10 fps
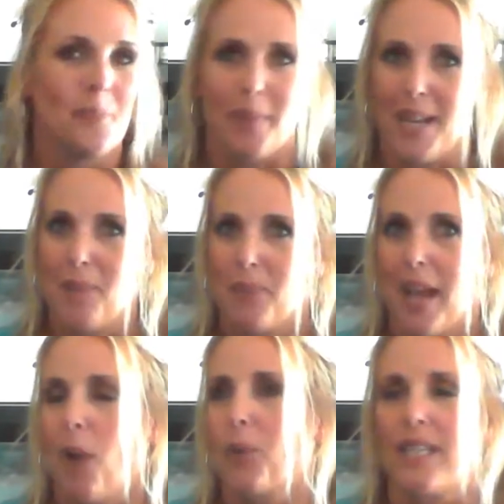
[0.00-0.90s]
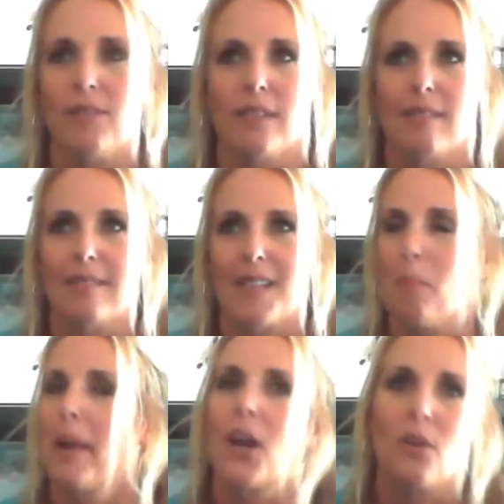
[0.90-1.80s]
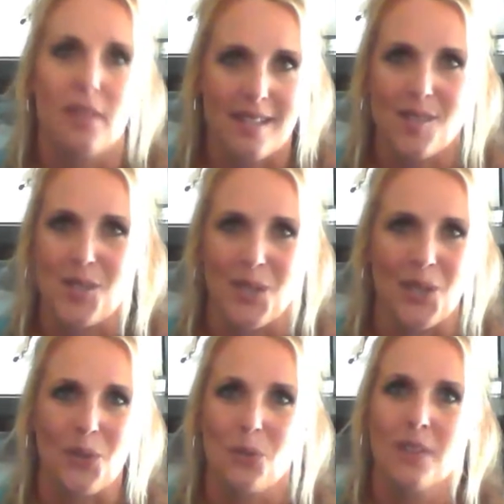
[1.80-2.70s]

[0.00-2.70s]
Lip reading: But I wouldn't even compare this to